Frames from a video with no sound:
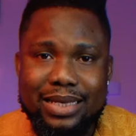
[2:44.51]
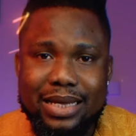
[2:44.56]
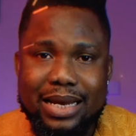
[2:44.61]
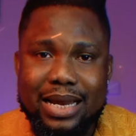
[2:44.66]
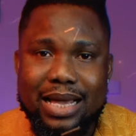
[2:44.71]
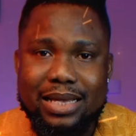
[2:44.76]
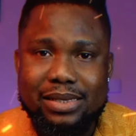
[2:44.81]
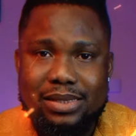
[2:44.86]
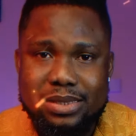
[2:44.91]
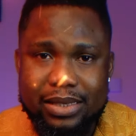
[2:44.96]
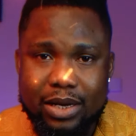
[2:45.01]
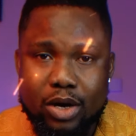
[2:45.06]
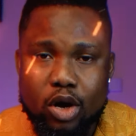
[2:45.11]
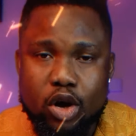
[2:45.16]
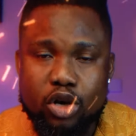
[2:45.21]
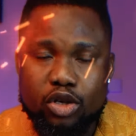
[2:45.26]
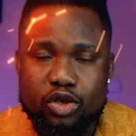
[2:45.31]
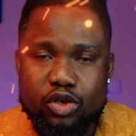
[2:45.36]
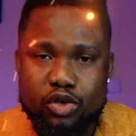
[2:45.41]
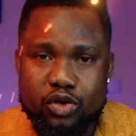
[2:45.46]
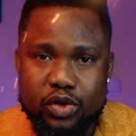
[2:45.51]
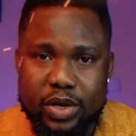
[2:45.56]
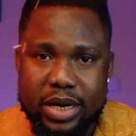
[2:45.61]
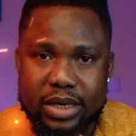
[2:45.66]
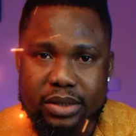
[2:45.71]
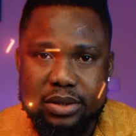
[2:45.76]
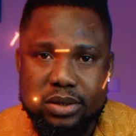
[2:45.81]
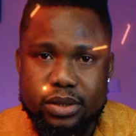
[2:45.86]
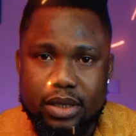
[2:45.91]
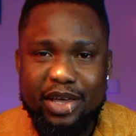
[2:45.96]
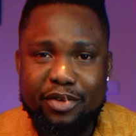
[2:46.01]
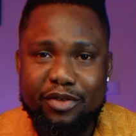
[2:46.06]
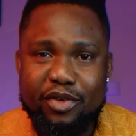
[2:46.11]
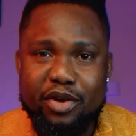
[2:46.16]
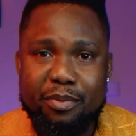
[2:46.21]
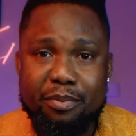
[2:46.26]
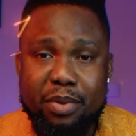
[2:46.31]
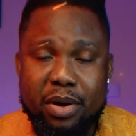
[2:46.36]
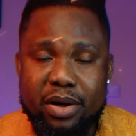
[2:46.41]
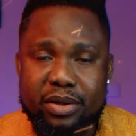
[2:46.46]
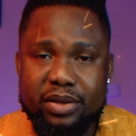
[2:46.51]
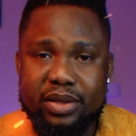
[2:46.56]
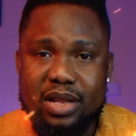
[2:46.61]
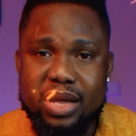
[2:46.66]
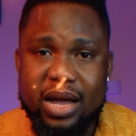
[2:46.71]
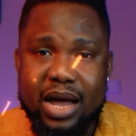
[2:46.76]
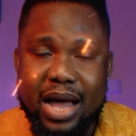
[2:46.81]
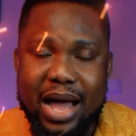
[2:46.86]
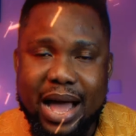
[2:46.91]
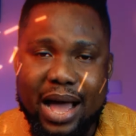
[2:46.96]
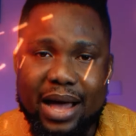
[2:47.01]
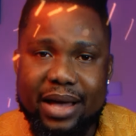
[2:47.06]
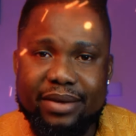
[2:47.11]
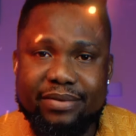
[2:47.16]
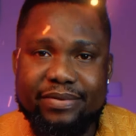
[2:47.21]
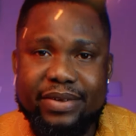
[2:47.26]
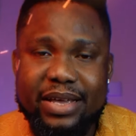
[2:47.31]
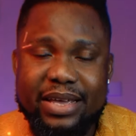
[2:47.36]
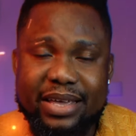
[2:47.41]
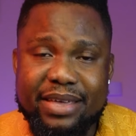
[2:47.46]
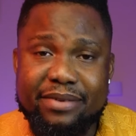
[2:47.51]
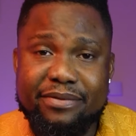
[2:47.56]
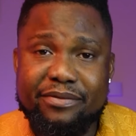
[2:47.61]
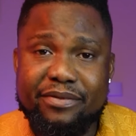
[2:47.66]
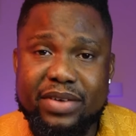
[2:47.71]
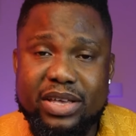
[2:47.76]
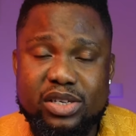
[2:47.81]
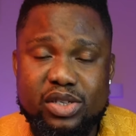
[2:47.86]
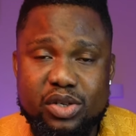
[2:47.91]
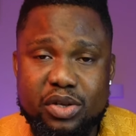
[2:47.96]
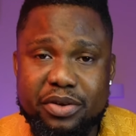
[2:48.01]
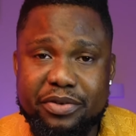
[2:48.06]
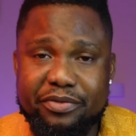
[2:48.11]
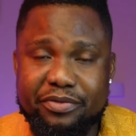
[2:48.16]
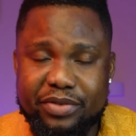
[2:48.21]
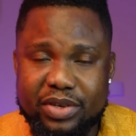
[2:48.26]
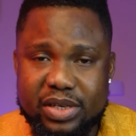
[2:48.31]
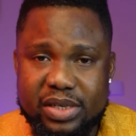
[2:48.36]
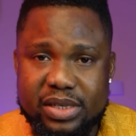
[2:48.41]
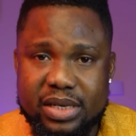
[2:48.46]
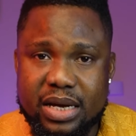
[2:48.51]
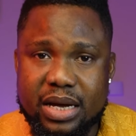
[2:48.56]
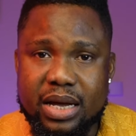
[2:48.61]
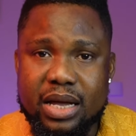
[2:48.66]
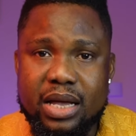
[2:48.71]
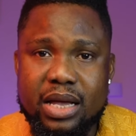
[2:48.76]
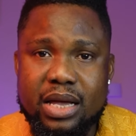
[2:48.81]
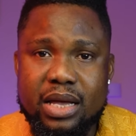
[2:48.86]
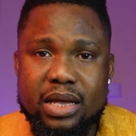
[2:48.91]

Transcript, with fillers: tenancy contract if your partner have investor visa